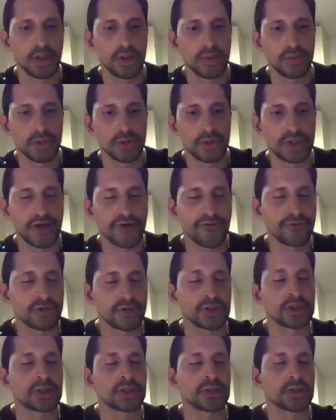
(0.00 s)
but
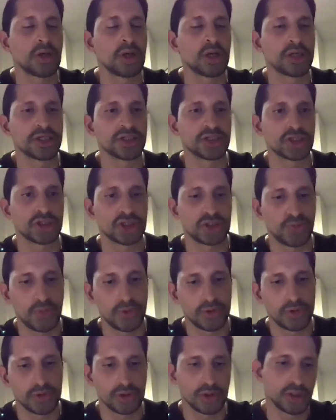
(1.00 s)
definitely not as
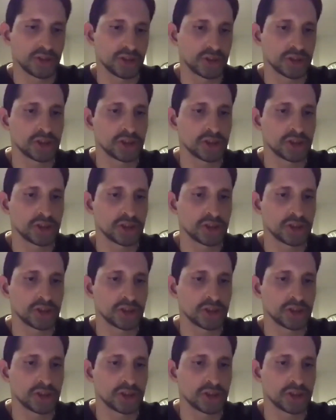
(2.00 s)
a